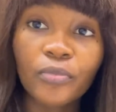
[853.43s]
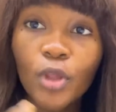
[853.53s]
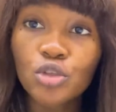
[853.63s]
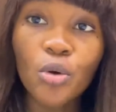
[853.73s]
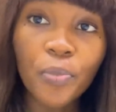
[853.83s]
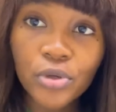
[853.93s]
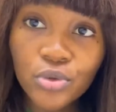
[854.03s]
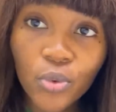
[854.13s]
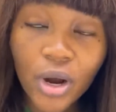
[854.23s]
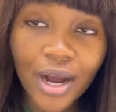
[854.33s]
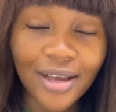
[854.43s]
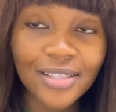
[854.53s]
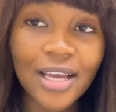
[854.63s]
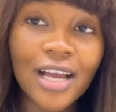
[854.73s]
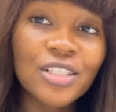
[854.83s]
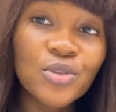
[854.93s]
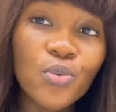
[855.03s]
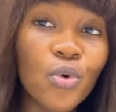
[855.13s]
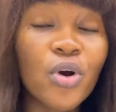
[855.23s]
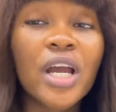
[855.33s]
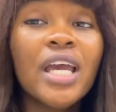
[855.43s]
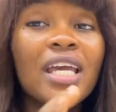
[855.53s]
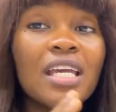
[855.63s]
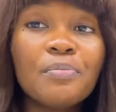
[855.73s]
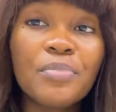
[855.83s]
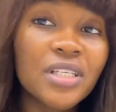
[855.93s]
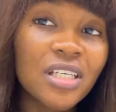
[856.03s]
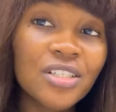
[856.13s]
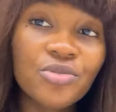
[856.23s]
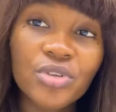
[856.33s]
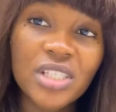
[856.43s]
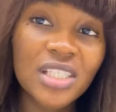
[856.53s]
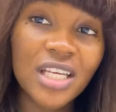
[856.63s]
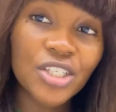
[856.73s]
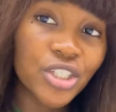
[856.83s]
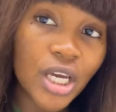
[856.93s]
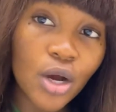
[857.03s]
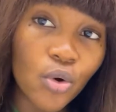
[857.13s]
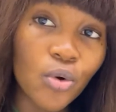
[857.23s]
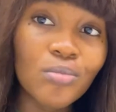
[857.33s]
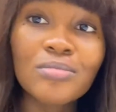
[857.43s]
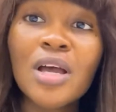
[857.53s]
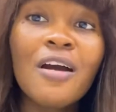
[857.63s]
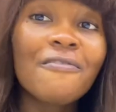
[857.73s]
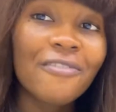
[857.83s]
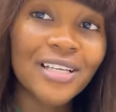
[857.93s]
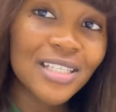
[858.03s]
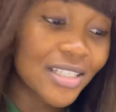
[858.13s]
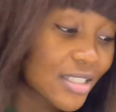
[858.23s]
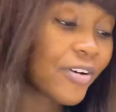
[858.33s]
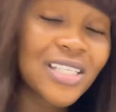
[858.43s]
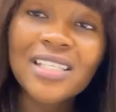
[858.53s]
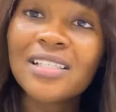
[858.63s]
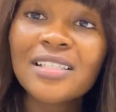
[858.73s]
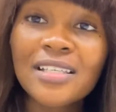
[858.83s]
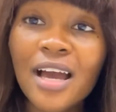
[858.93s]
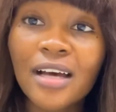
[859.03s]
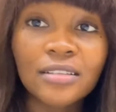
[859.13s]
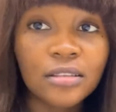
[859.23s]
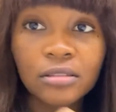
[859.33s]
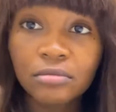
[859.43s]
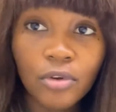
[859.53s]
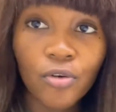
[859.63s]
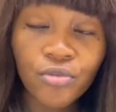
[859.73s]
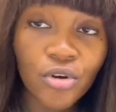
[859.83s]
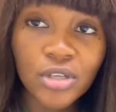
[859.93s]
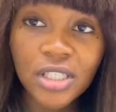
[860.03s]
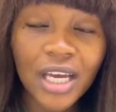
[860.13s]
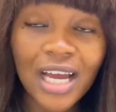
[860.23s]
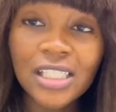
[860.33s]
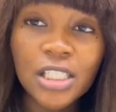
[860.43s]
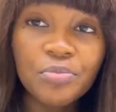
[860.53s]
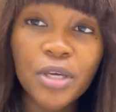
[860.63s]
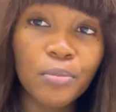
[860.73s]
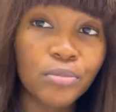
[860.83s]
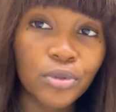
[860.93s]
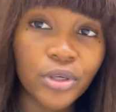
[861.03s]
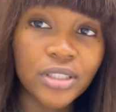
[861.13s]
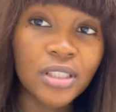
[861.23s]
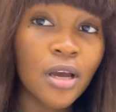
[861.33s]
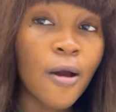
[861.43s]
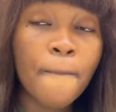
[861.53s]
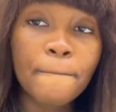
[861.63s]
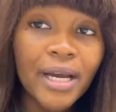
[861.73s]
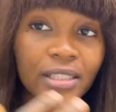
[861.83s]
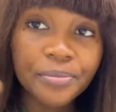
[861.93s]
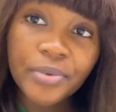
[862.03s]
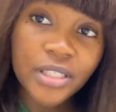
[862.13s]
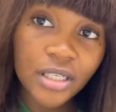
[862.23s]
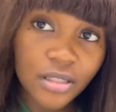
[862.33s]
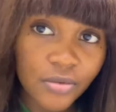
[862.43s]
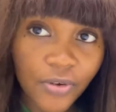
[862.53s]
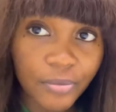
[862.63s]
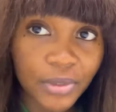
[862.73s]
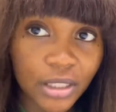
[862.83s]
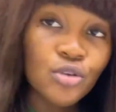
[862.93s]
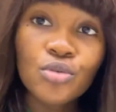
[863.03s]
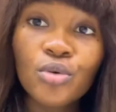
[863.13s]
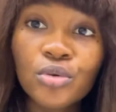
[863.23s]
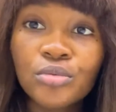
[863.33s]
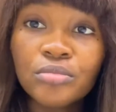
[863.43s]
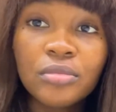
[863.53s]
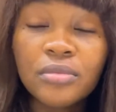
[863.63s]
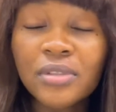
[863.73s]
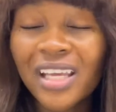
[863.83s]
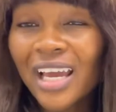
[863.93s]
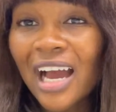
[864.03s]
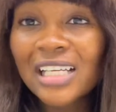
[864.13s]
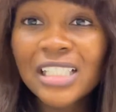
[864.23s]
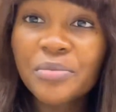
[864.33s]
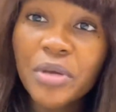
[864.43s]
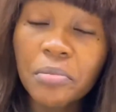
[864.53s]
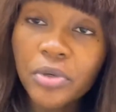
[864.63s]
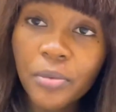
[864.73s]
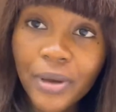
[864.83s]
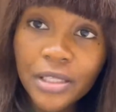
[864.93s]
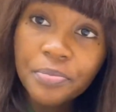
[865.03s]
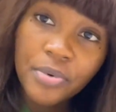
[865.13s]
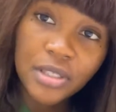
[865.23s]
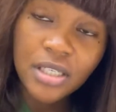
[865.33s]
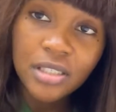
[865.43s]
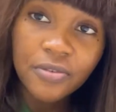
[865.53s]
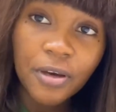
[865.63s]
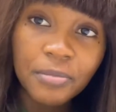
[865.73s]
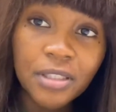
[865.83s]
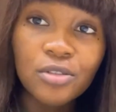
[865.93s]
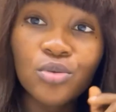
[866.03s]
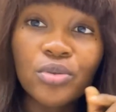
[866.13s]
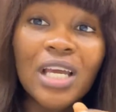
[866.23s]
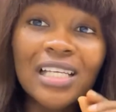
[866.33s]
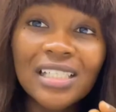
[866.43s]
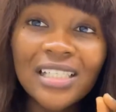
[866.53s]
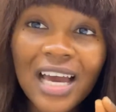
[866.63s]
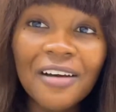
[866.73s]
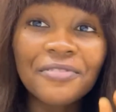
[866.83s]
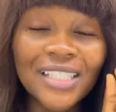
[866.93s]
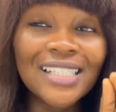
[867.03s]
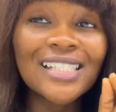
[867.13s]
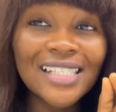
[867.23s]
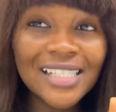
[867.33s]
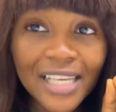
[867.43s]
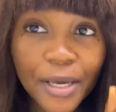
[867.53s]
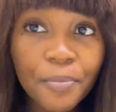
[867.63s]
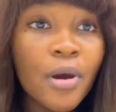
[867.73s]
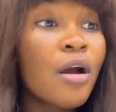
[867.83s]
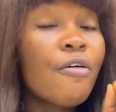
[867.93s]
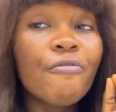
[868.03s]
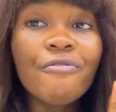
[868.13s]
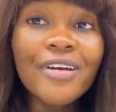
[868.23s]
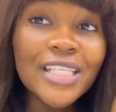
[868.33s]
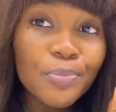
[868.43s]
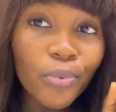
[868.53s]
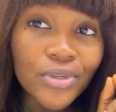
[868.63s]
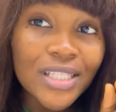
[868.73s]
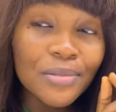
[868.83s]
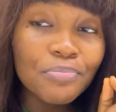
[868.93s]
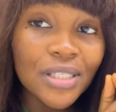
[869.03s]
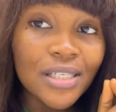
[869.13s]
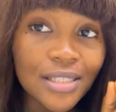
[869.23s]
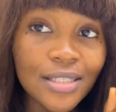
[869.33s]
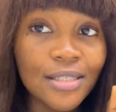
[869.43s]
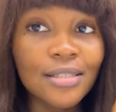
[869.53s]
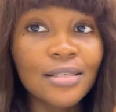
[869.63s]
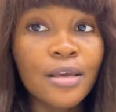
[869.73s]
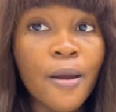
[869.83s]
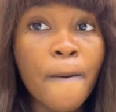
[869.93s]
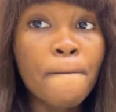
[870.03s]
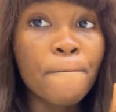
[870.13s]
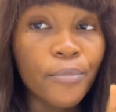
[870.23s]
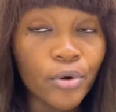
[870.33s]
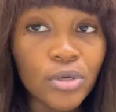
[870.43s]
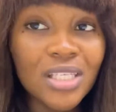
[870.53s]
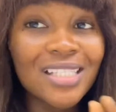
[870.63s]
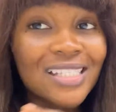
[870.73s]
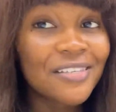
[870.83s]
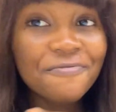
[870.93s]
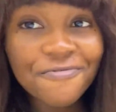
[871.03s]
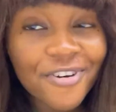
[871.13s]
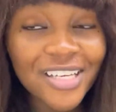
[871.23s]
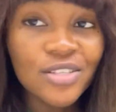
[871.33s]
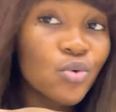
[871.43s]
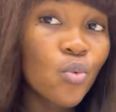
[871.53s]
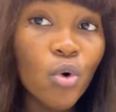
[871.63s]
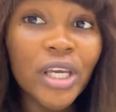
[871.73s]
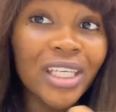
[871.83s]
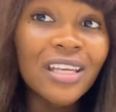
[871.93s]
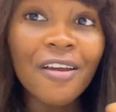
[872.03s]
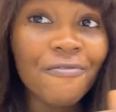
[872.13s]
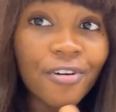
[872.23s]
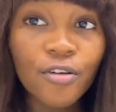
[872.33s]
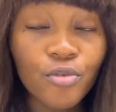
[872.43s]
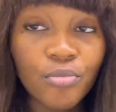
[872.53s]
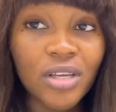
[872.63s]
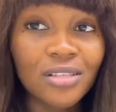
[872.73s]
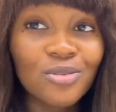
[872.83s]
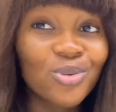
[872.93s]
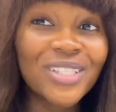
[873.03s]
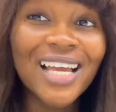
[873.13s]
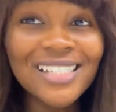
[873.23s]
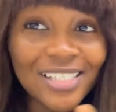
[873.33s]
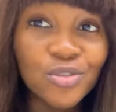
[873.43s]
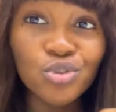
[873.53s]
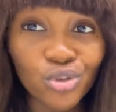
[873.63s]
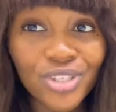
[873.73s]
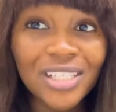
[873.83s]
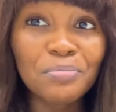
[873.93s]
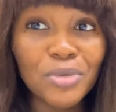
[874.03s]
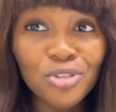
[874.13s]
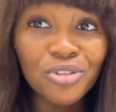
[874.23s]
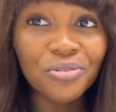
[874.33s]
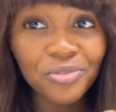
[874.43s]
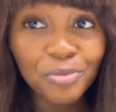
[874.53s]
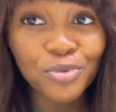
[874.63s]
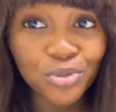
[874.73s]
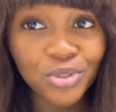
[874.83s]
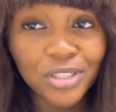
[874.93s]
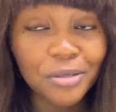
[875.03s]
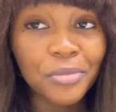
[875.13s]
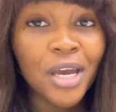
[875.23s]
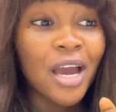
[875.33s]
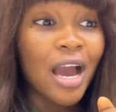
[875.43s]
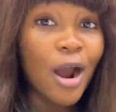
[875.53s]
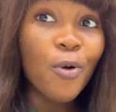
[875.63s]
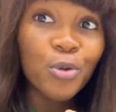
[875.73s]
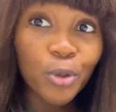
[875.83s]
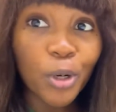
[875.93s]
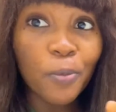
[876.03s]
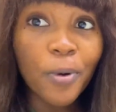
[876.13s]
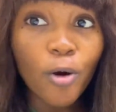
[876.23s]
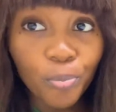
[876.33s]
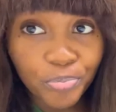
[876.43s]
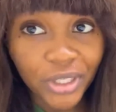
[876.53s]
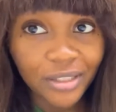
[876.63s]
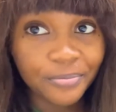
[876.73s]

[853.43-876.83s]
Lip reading: support workers actually work in patient residential home facility, and of course they can actually be employed by the patient's family. So they can actually be employed by the patient's family. So they actually have the same responsibility, but different working environment. So that is just the major difference between them. I want to talk about pay.